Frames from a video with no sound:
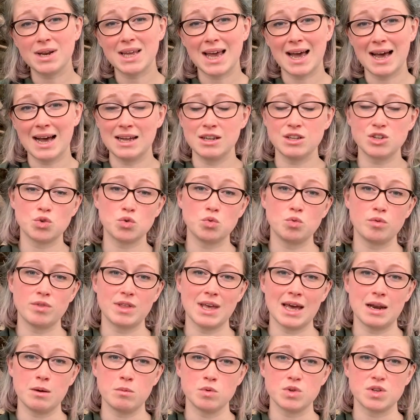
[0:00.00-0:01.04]
handle the
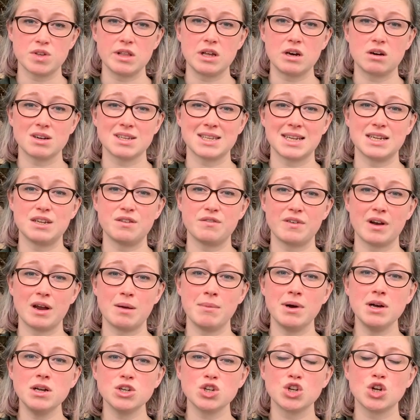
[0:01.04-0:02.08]
animals at the Arc Centre very
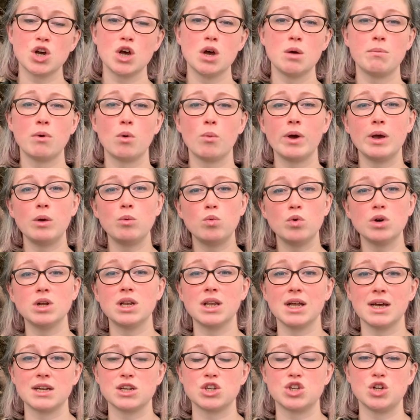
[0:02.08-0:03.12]
much, but we would
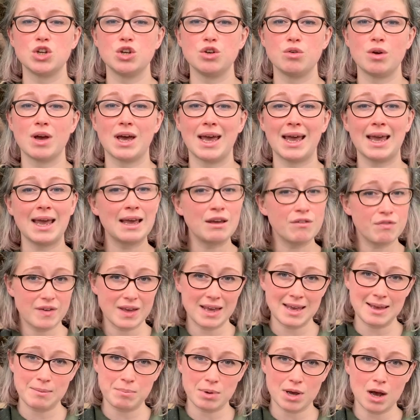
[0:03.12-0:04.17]
like to, if
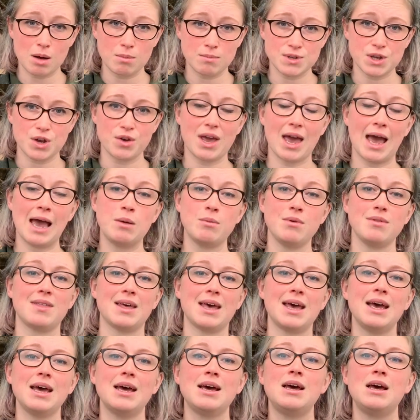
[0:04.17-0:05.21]
he becomes okay with
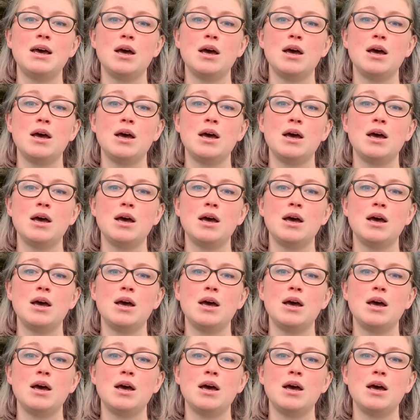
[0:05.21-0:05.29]
it,